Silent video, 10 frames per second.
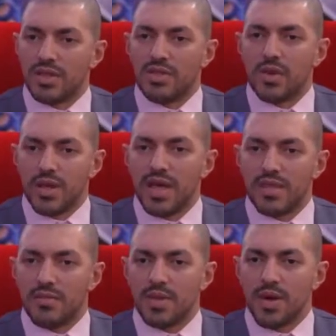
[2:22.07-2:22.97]
to let
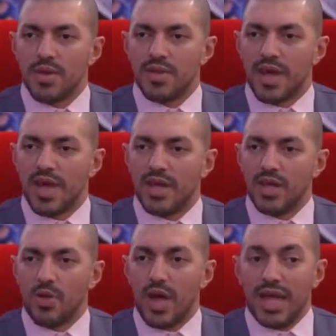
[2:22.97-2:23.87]
them know that you
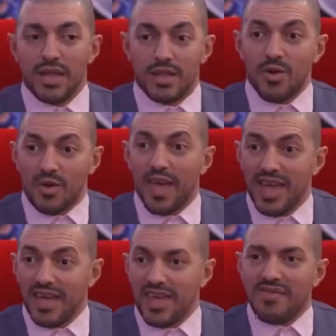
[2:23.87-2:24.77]
know what, it's
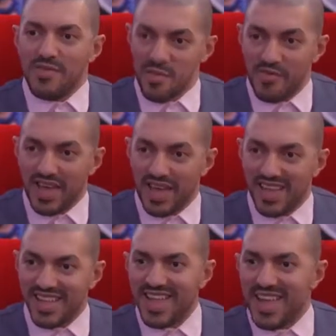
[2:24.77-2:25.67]
okay if you fail.